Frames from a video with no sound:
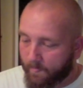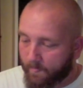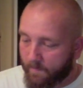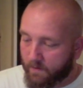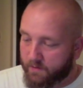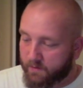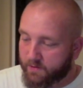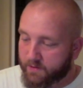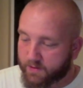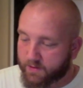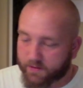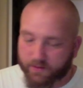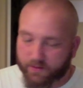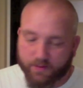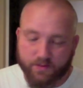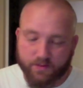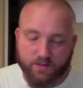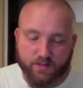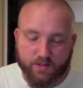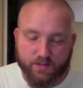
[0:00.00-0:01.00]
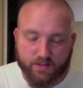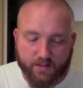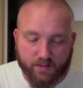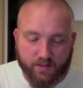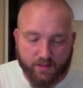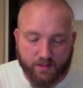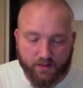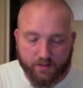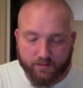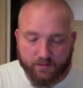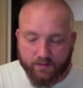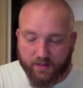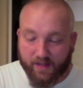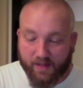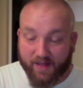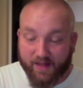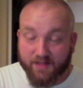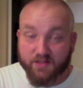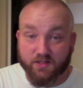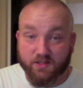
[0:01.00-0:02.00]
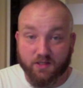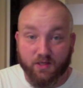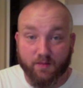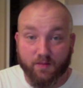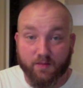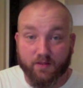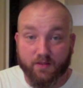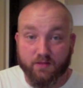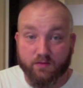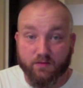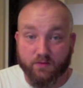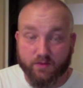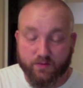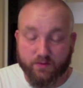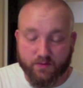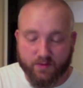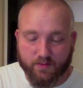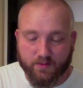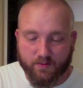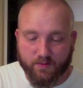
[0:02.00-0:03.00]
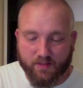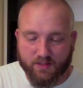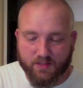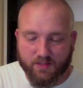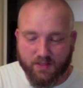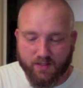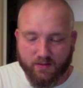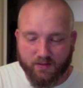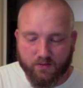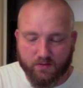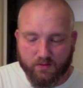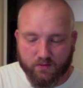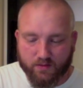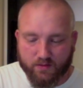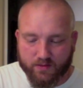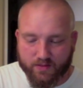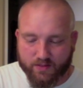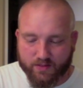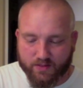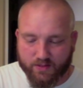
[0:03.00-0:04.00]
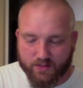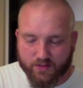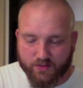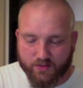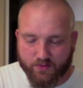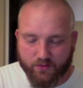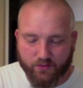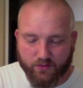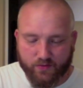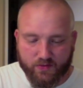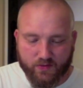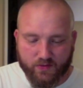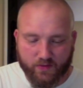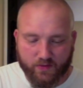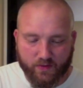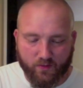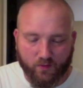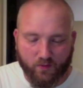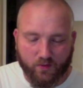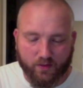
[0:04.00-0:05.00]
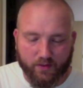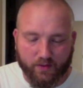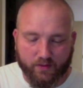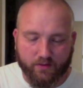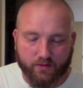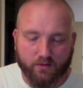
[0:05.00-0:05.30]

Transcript: And then this is uh, the action comic, which was in my title. This is issue 321.